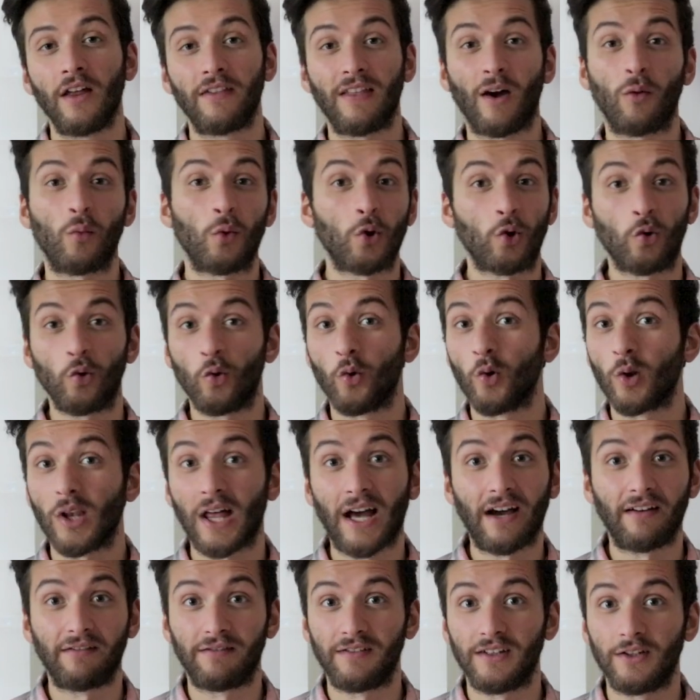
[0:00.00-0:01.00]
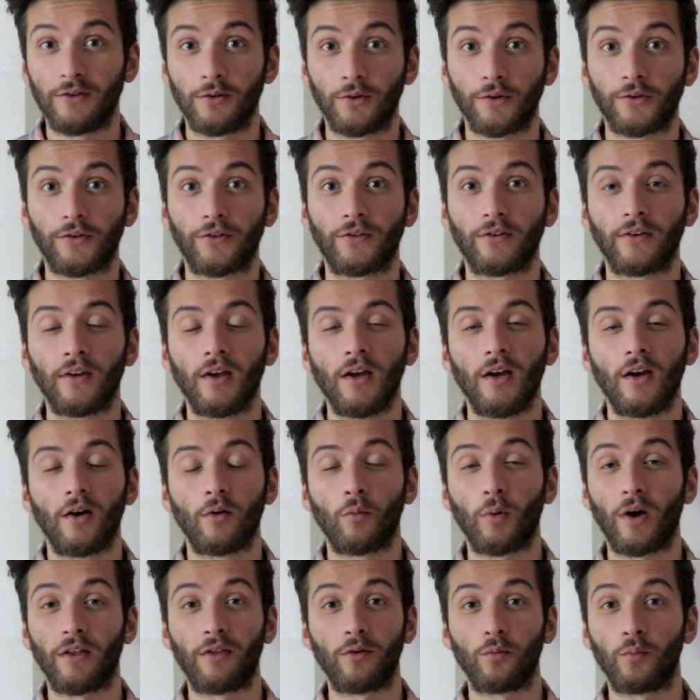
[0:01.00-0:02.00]
that we all have in us,
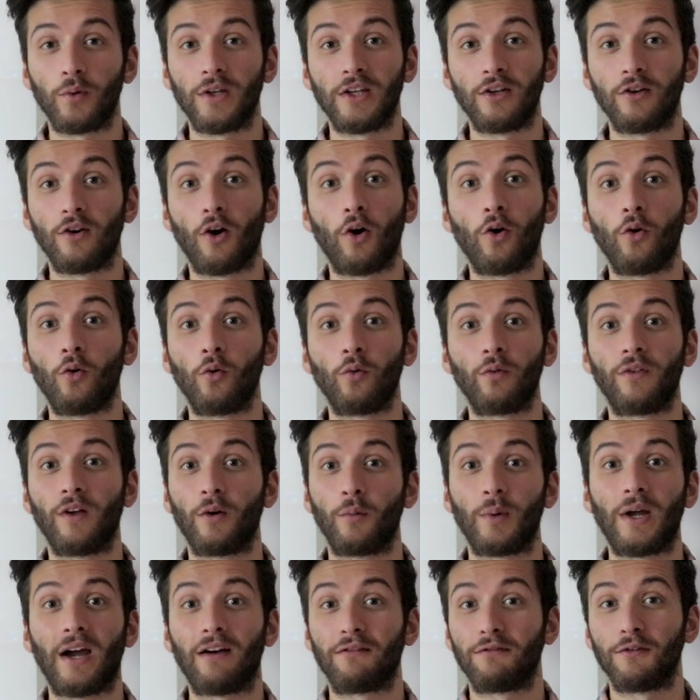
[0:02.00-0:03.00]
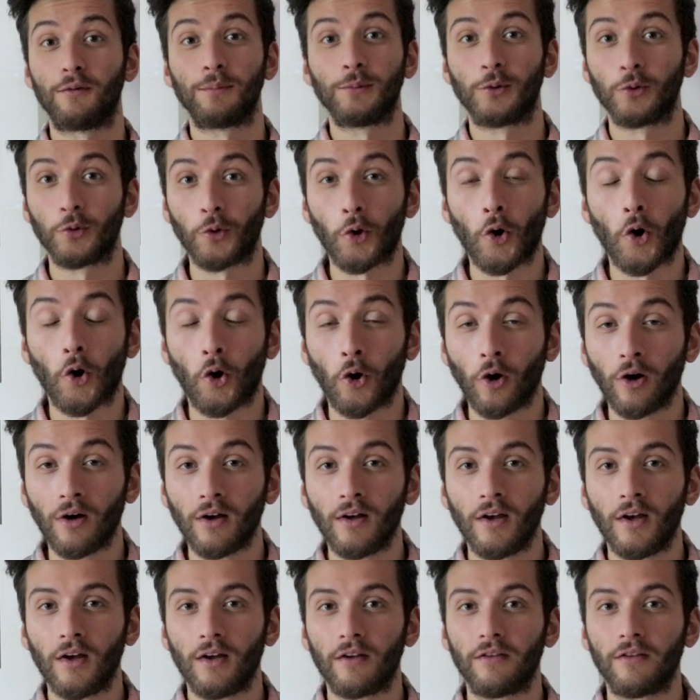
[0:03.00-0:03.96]
whether we know that we have them or not,